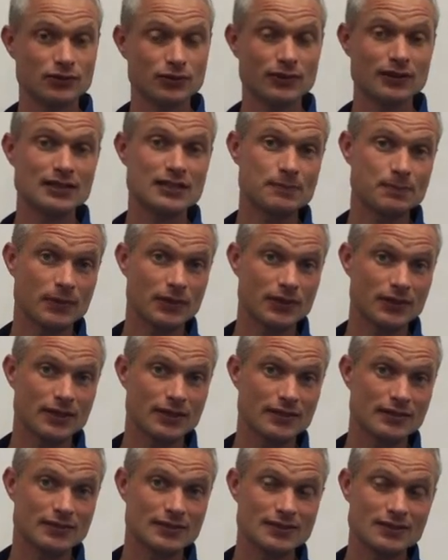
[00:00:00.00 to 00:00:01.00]
to
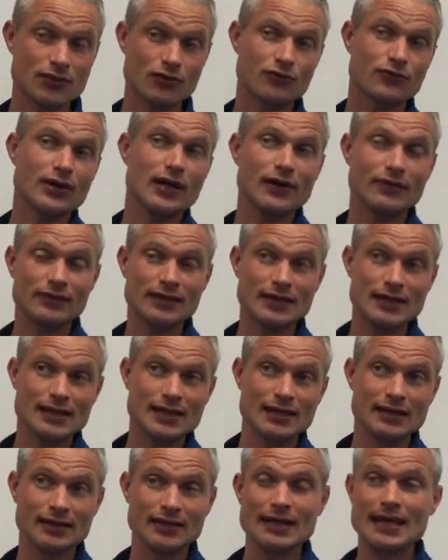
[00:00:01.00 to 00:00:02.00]
experience throughout the
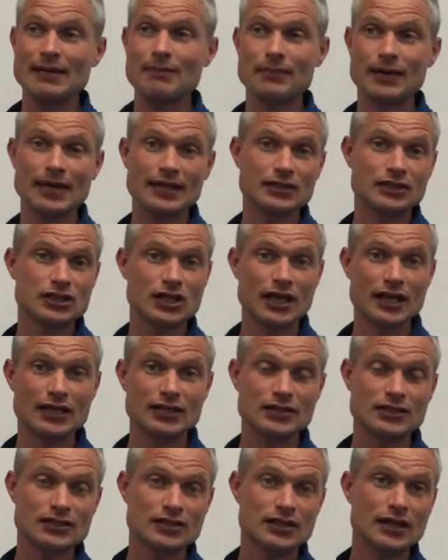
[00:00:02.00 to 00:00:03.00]
year, and that may
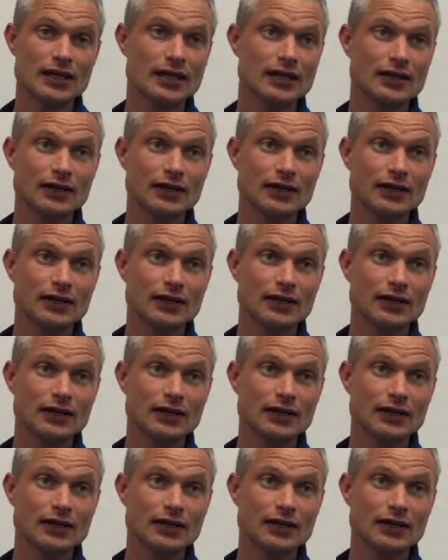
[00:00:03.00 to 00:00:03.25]
change